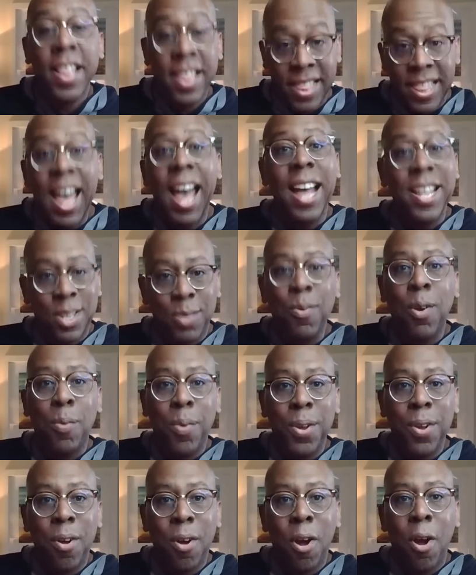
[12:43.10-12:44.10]
That's where
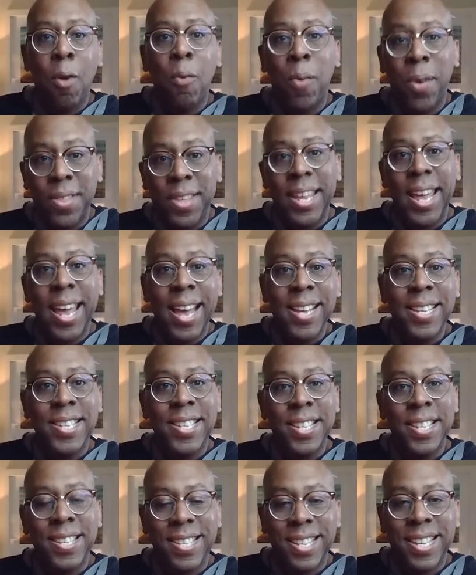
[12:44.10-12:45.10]
we are, where the
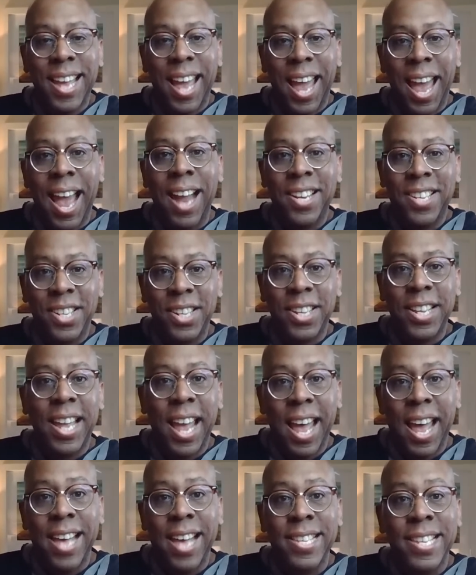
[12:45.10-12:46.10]
SEC actually
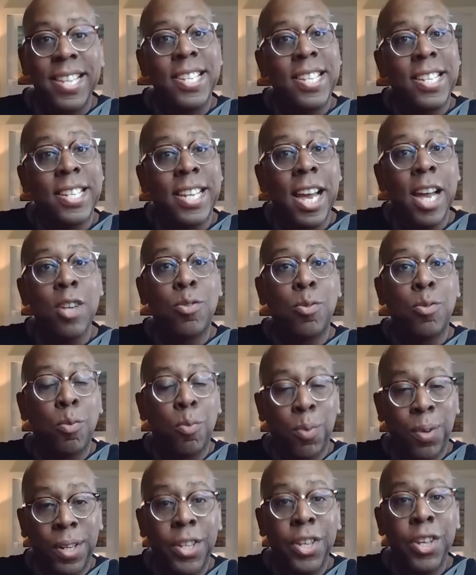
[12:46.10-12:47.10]
has a scheduled
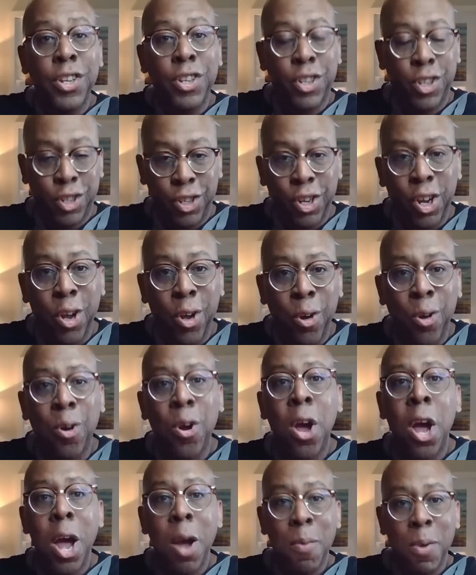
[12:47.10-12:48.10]
release show,
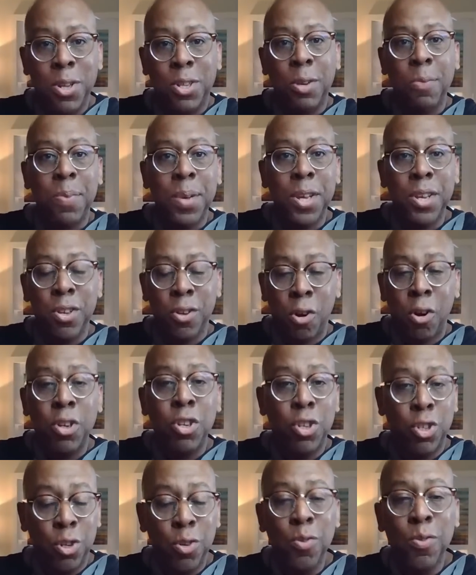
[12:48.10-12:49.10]
which would be
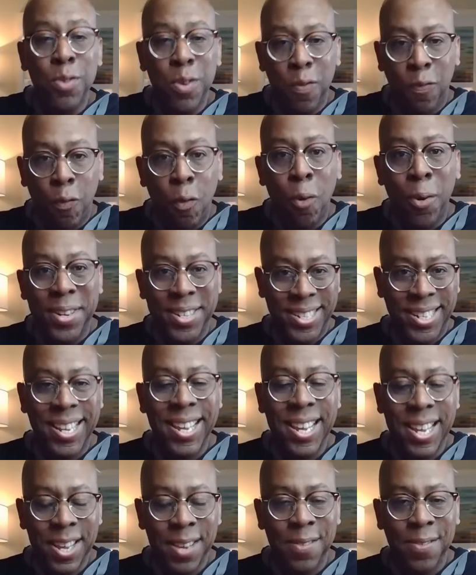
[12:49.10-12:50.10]
on June the
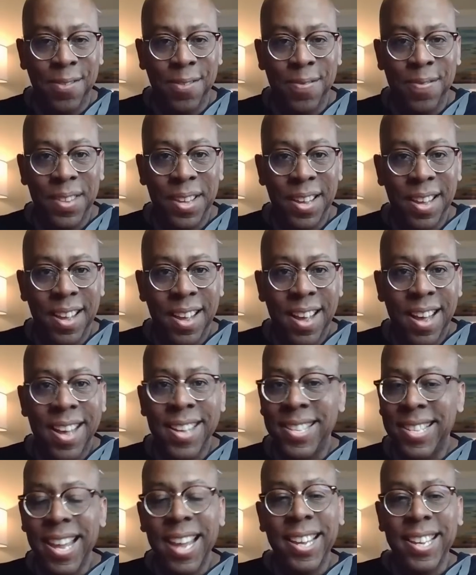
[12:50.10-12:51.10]
14th.
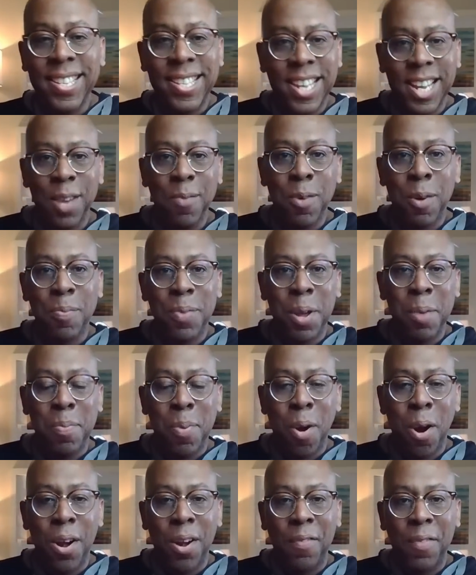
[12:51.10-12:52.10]
Sankey said he won't be a
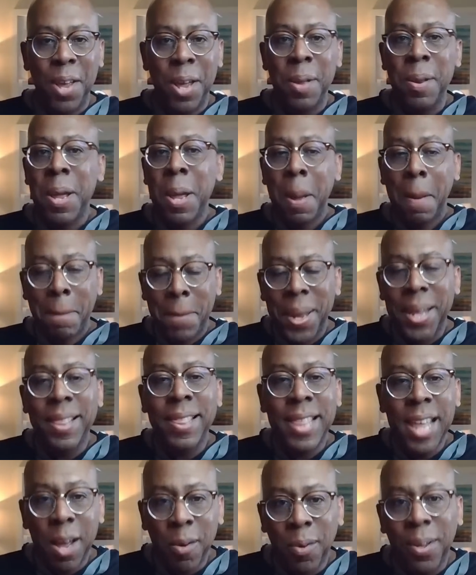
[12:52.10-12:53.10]
part of it,
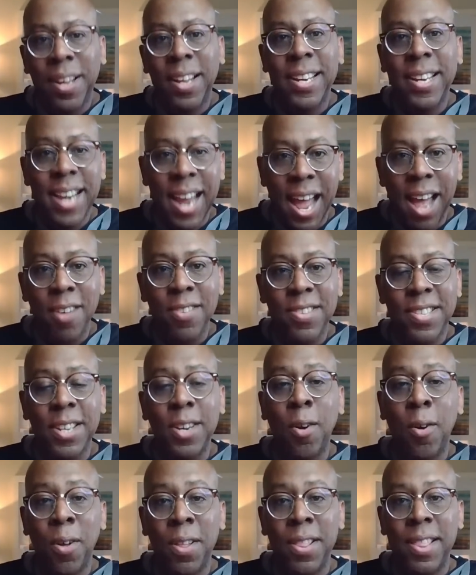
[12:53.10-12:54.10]
but they will announce
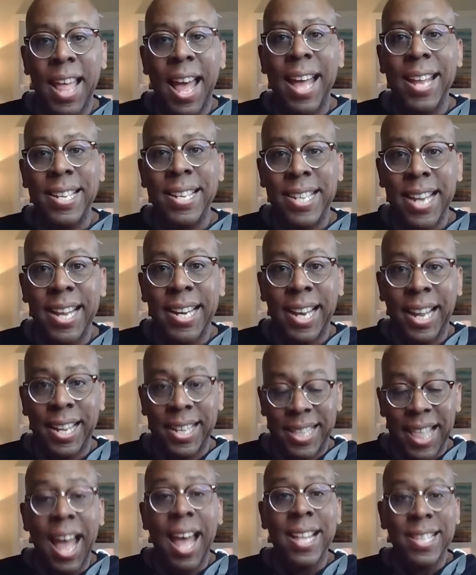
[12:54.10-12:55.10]
it on that date.
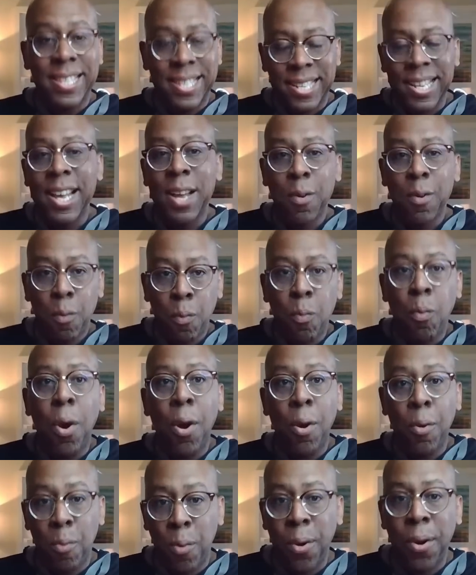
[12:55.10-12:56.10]
Like, that's
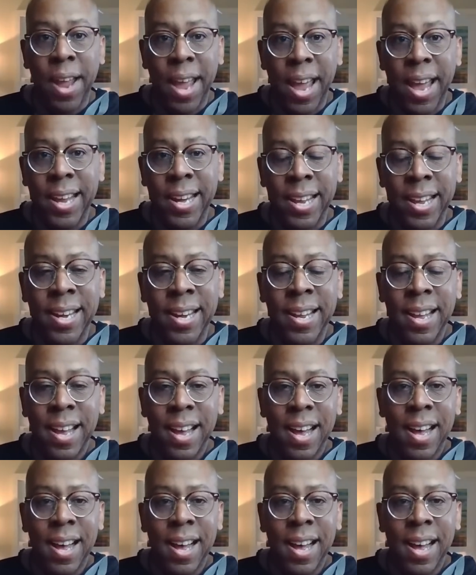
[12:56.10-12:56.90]
where we're headed